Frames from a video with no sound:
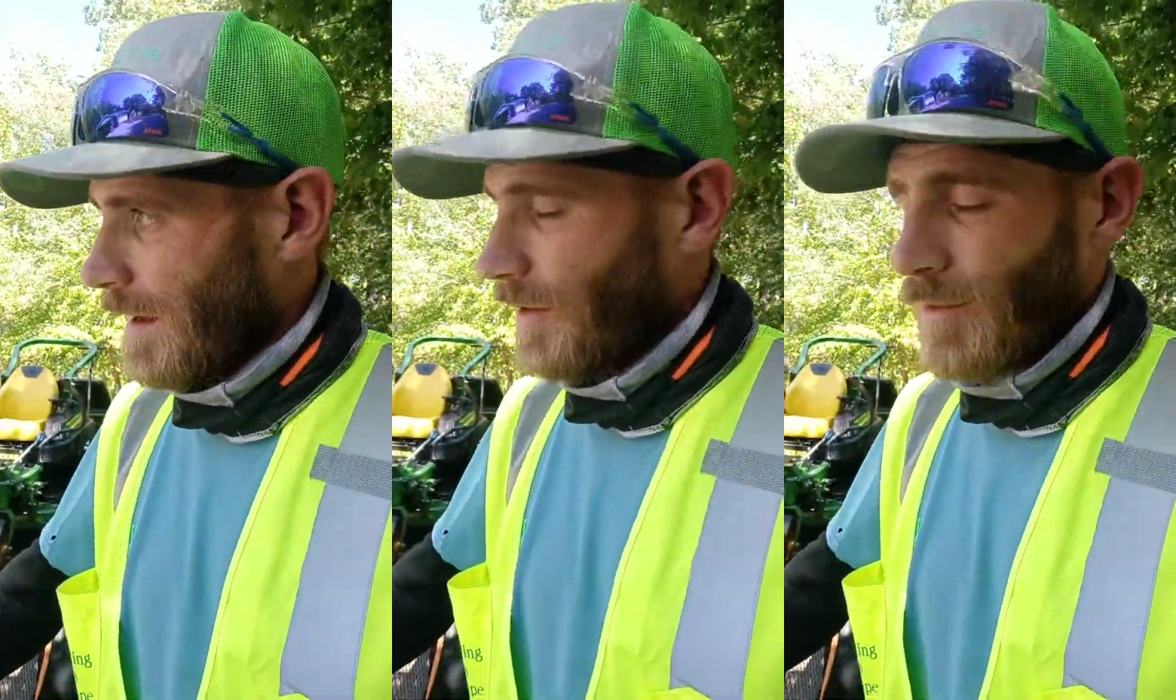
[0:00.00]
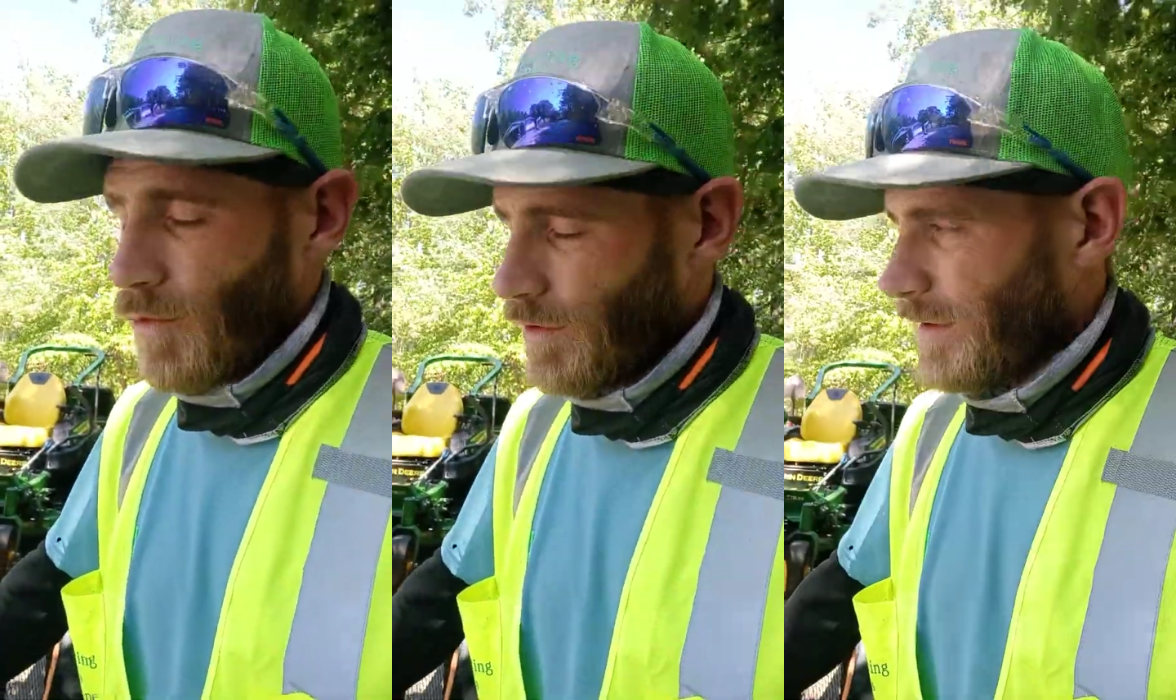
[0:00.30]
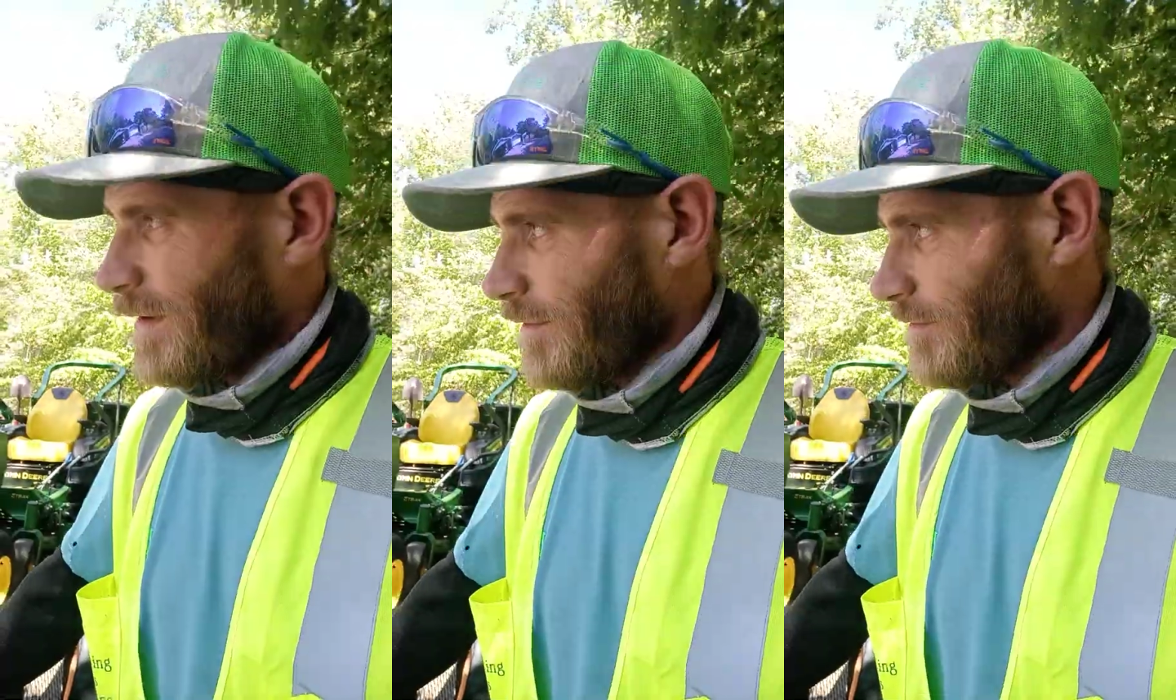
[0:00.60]
I know more
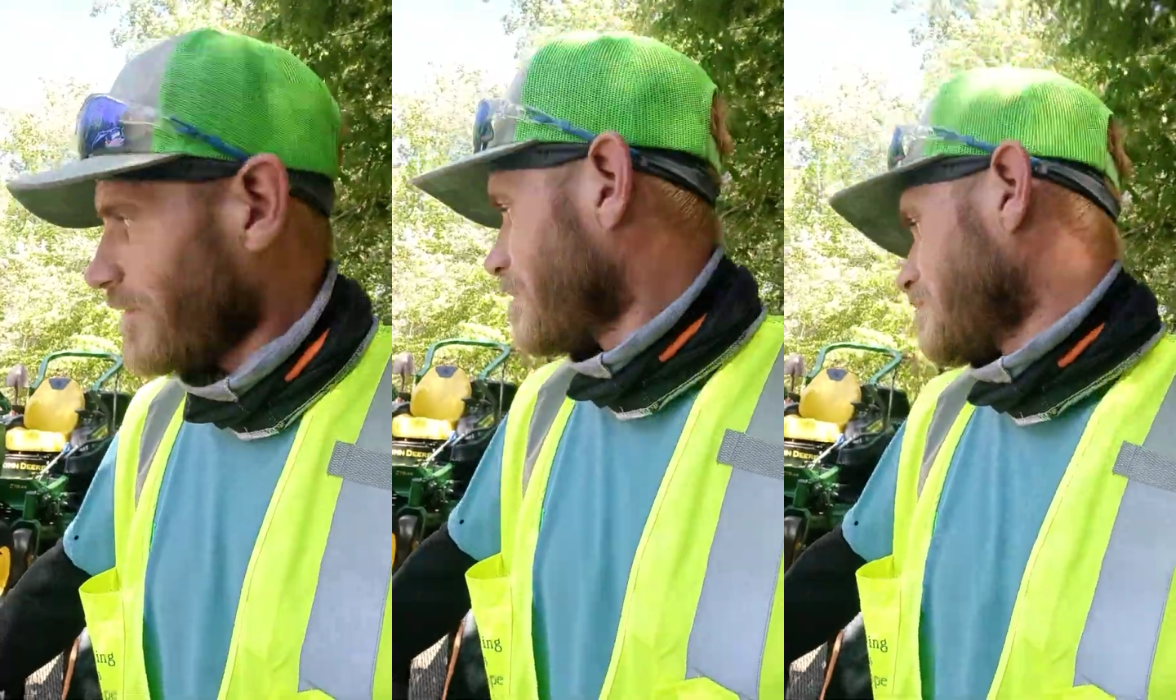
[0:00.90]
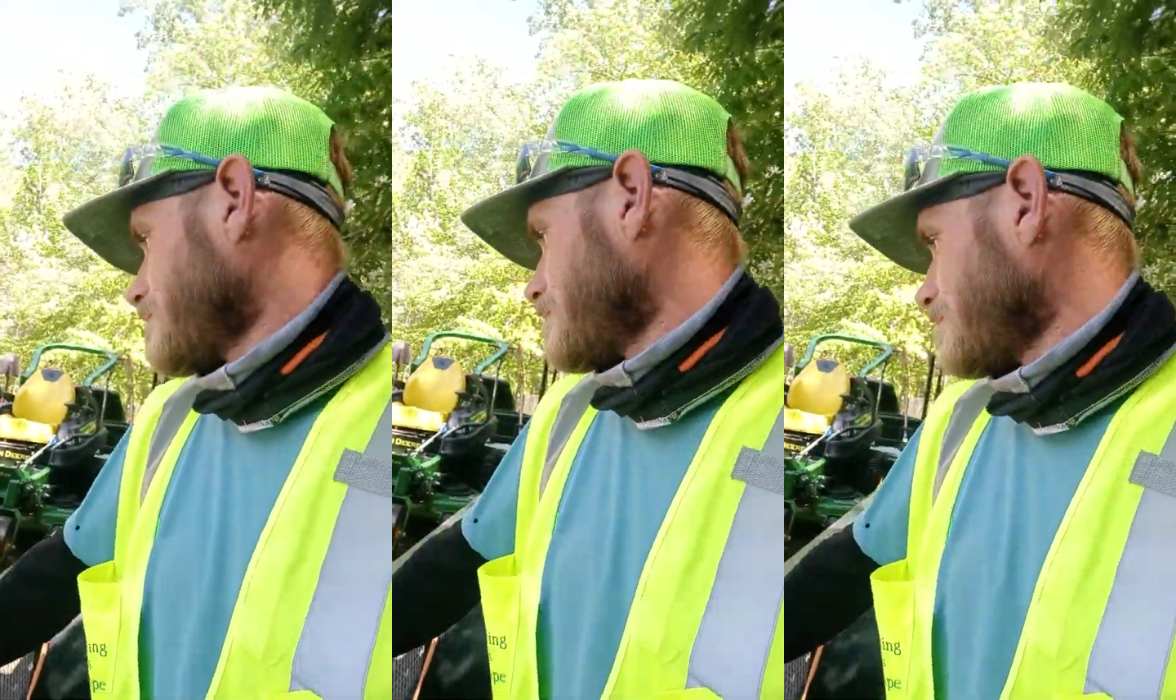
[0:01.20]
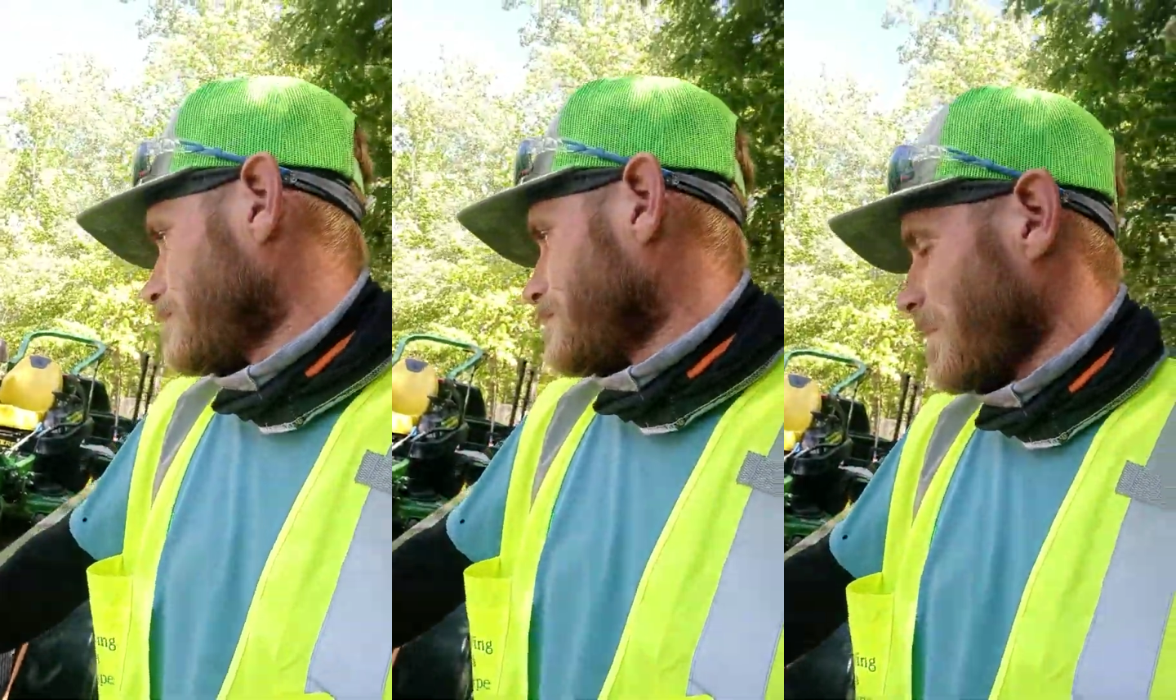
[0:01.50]
than enough.
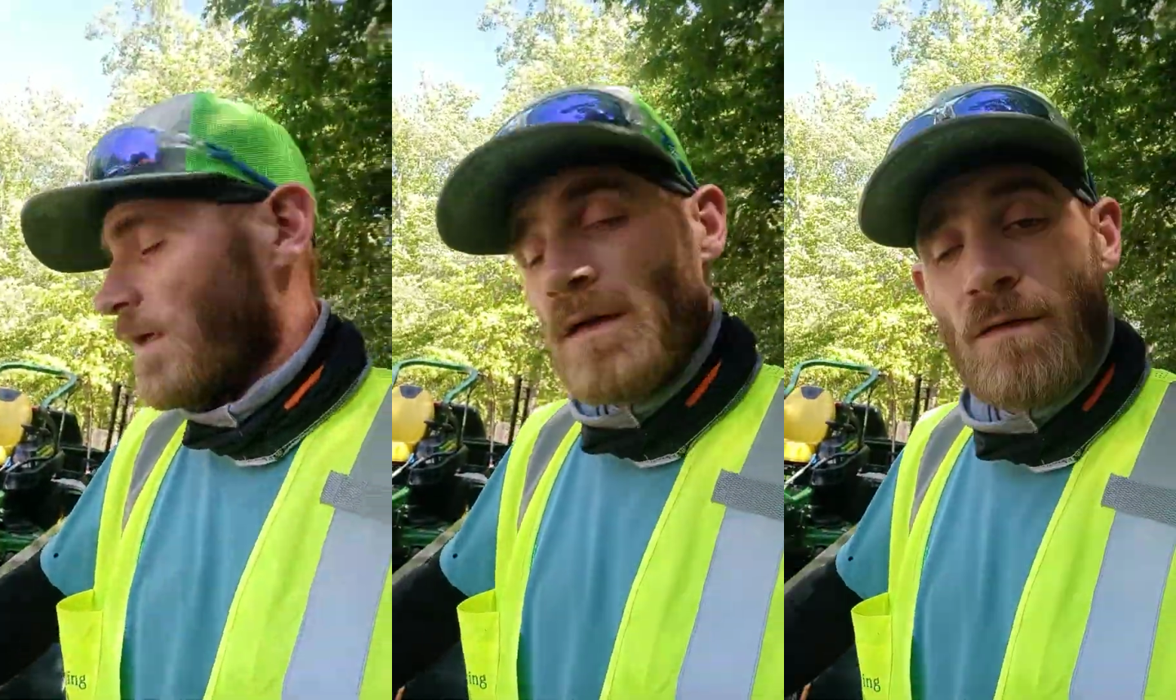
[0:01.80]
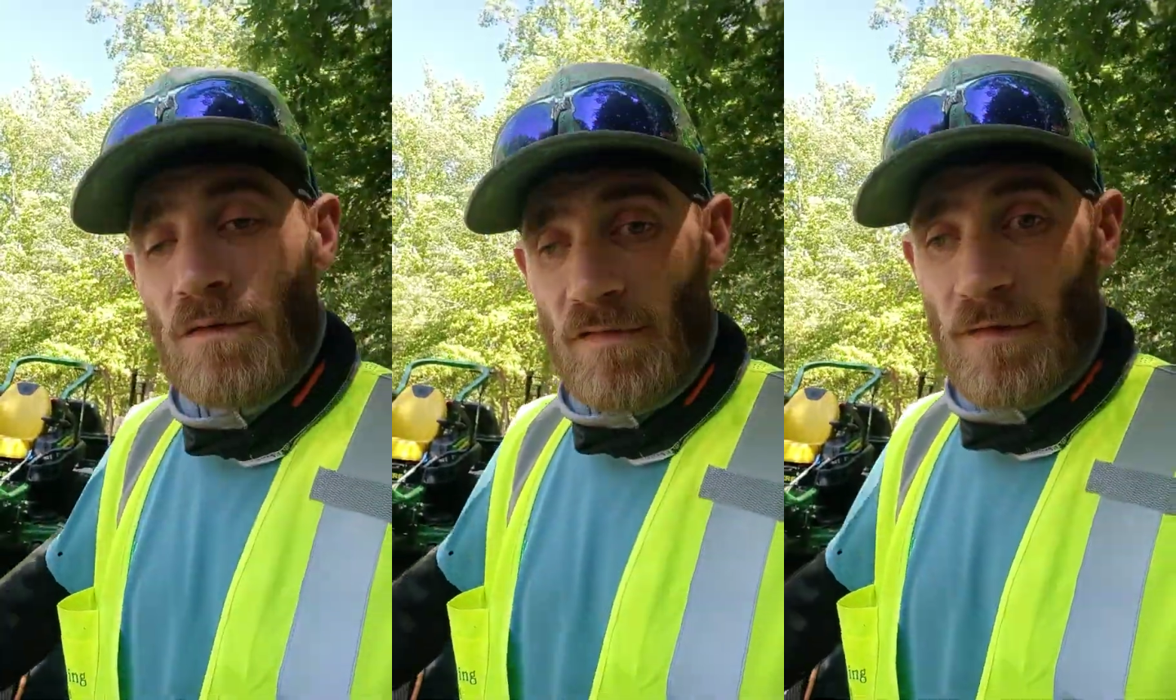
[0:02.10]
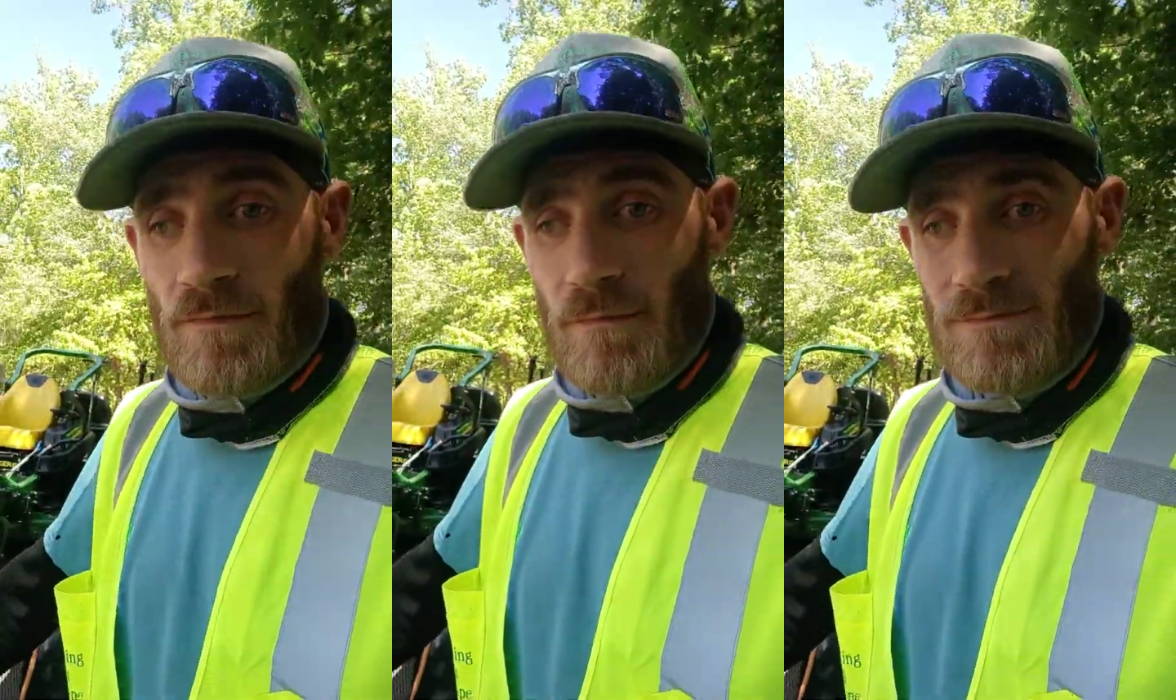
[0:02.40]
So,